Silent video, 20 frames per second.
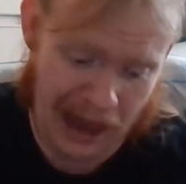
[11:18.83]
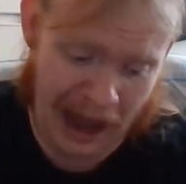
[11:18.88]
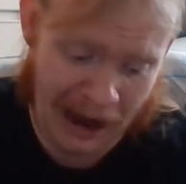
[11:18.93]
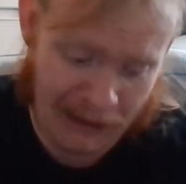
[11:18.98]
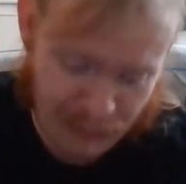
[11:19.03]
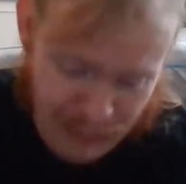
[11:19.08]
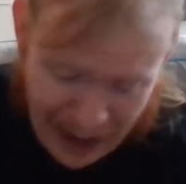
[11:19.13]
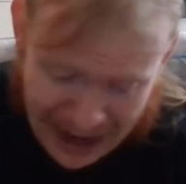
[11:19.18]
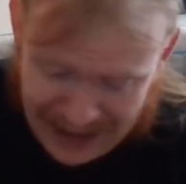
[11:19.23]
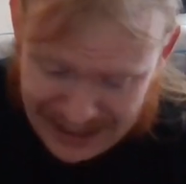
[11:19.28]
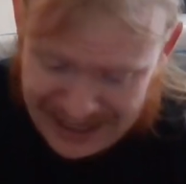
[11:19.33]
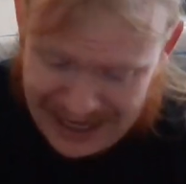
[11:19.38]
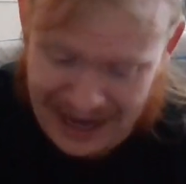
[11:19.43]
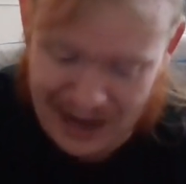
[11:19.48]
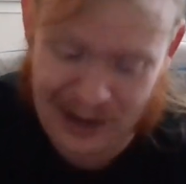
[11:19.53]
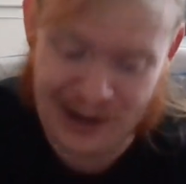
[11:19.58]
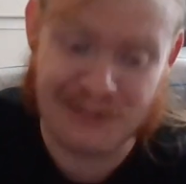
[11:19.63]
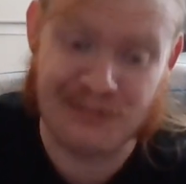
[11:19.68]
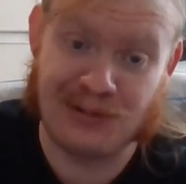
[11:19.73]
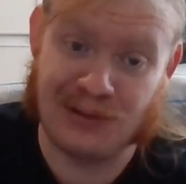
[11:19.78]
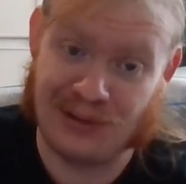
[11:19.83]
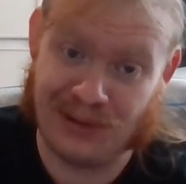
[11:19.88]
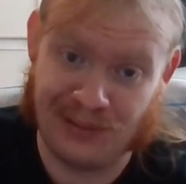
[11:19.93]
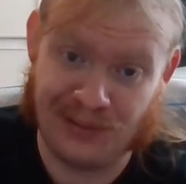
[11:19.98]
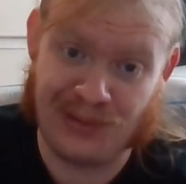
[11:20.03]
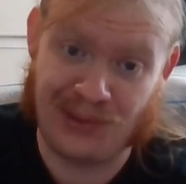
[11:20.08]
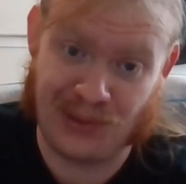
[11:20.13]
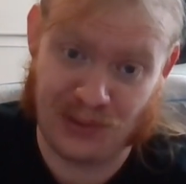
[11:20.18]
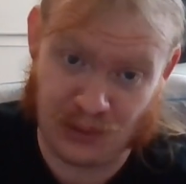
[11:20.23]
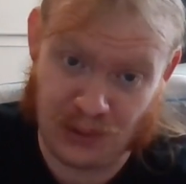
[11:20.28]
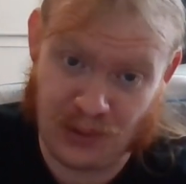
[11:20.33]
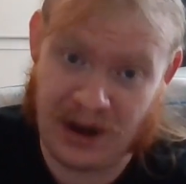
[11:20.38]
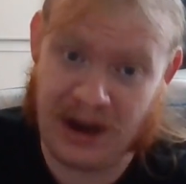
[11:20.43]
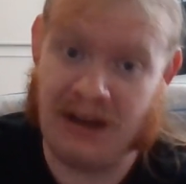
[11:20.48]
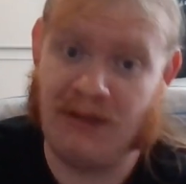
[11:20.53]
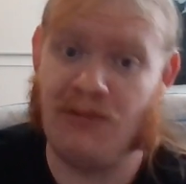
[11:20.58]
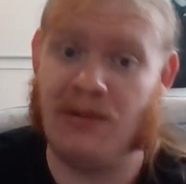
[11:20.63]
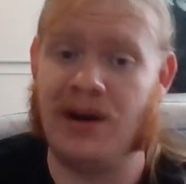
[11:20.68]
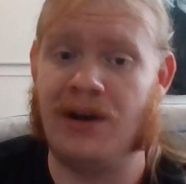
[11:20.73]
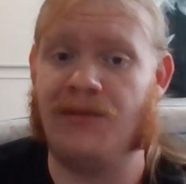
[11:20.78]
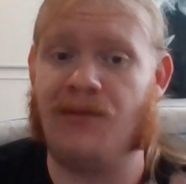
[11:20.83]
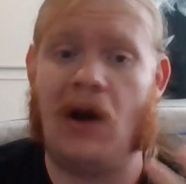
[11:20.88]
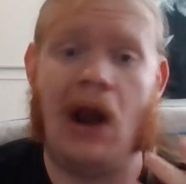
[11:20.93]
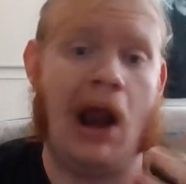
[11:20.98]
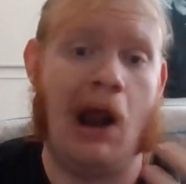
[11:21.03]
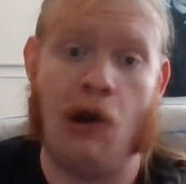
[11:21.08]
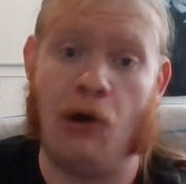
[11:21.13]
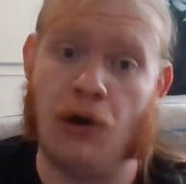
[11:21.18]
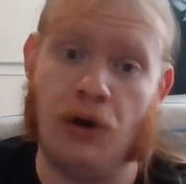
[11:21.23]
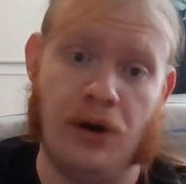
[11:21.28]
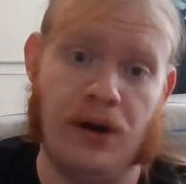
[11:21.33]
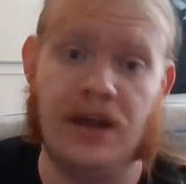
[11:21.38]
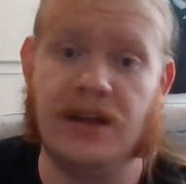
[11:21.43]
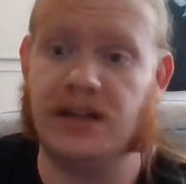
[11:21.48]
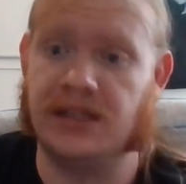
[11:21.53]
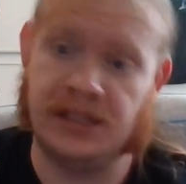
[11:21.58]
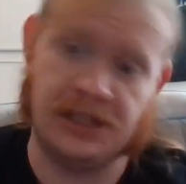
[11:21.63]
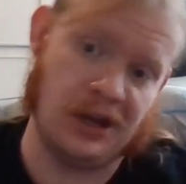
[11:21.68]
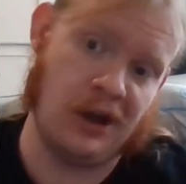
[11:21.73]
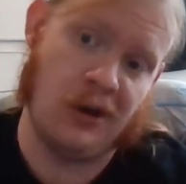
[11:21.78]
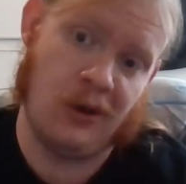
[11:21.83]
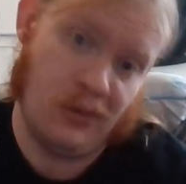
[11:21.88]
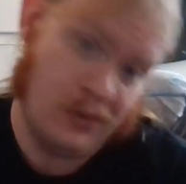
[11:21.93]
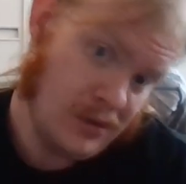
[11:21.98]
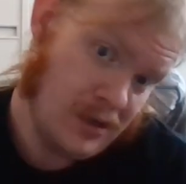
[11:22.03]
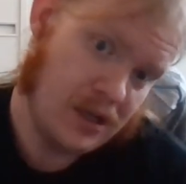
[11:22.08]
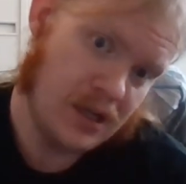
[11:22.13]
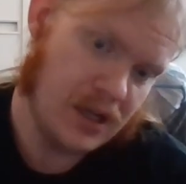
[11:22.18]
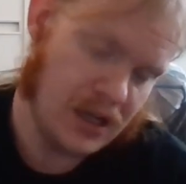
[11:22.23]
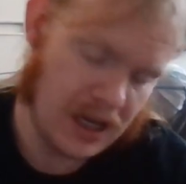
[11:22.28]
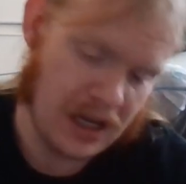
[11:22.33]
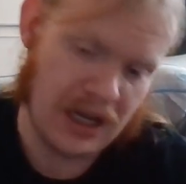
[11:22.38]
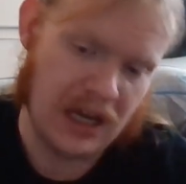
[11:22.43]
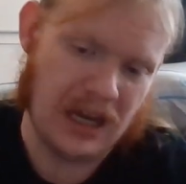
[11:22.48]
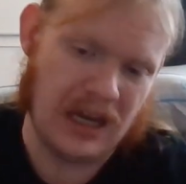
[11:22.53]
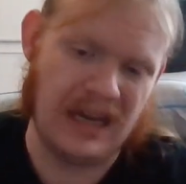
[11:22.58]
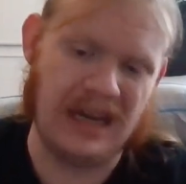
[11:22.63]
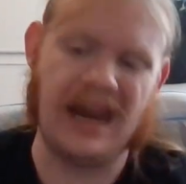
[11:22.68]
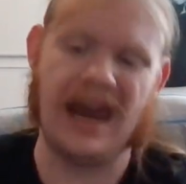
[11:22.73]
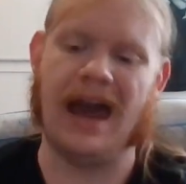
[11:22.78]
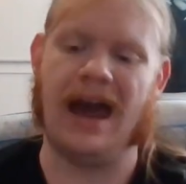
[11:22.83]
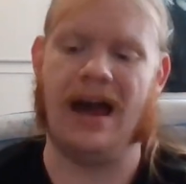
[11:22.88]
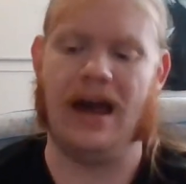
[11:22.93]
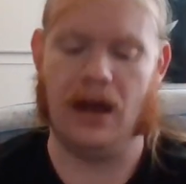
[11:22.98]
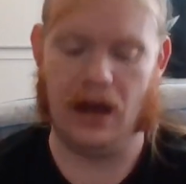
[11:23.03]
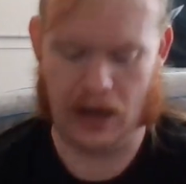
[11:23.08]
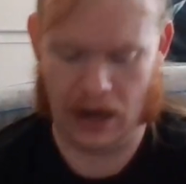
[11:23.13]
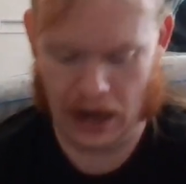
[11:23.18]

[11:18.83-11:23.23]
I ranked it at number three whenever I heard it. So yeah.